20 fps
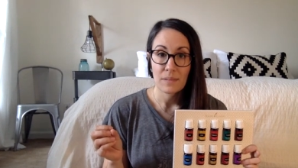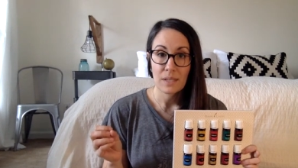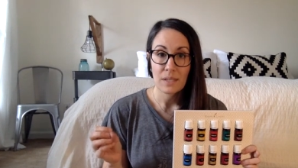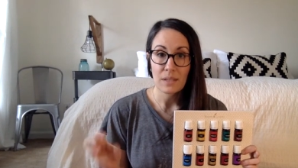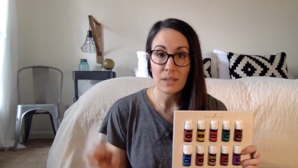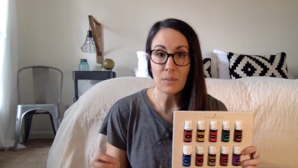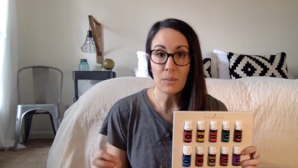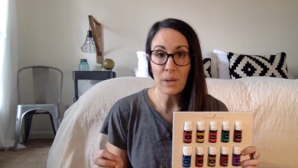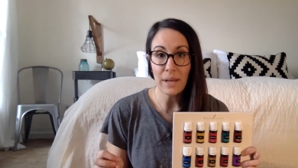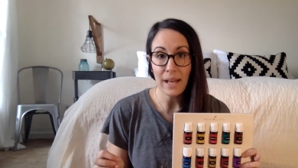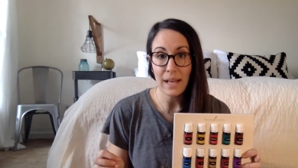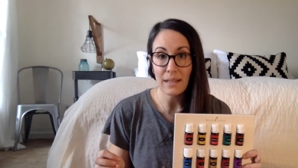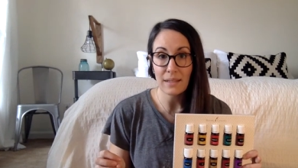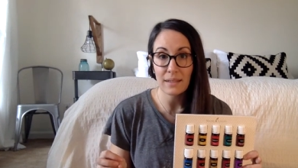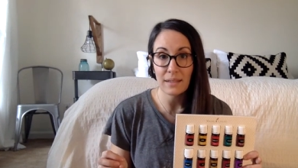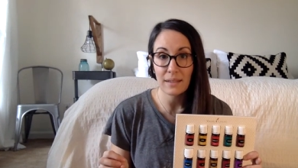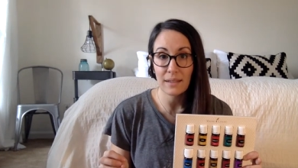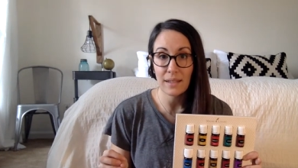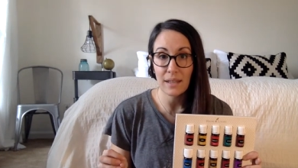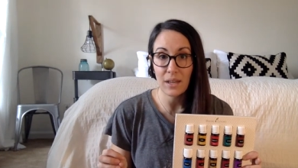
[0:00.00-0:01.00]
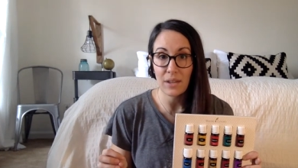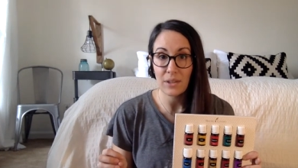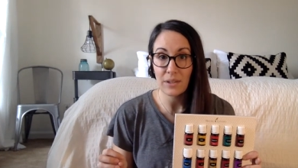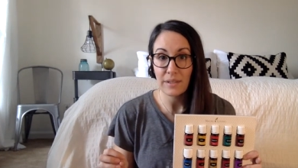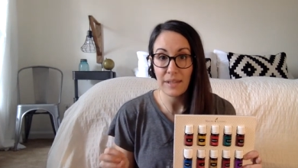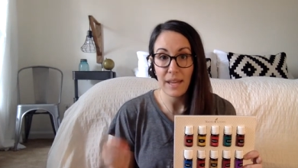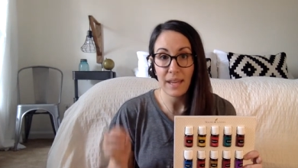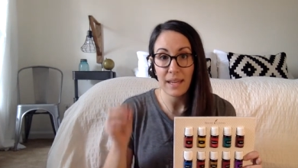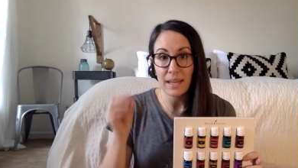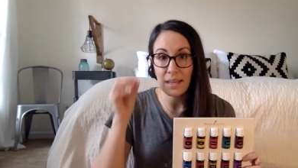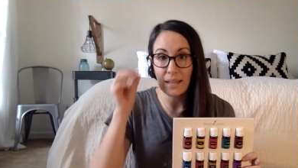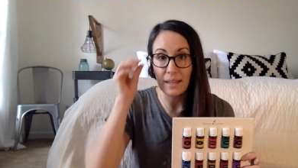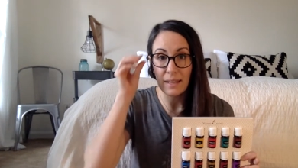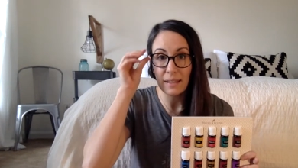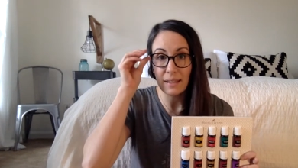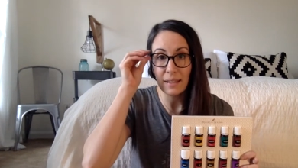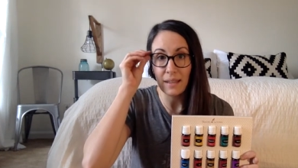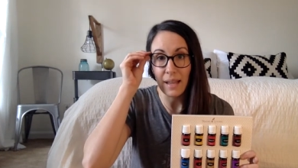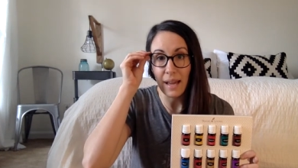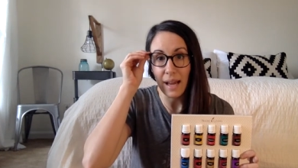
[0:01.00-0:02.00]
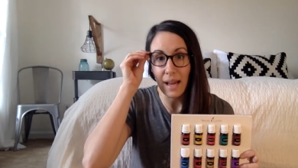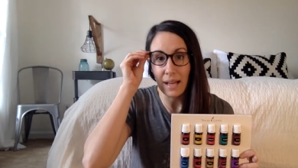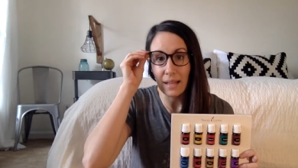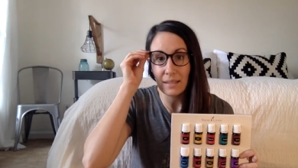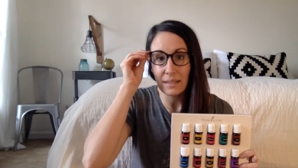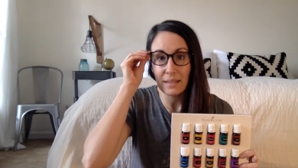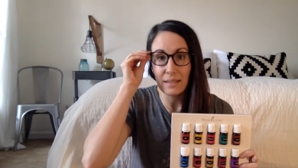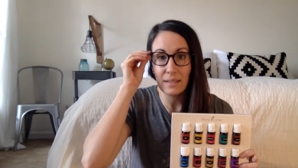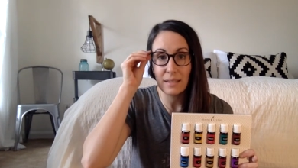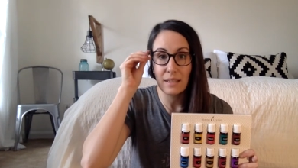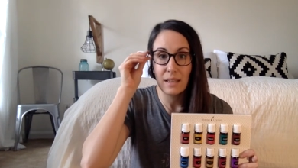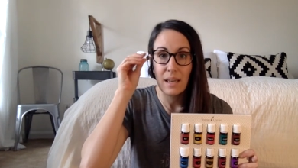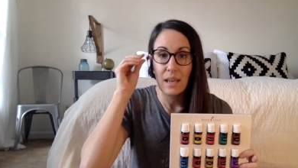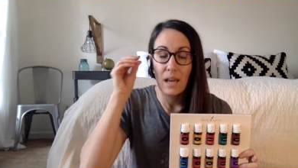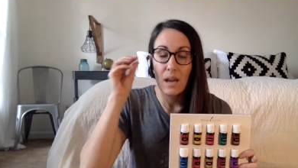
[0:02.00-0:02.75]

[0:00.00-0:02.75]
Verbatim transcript: Someone asked the other day in a class,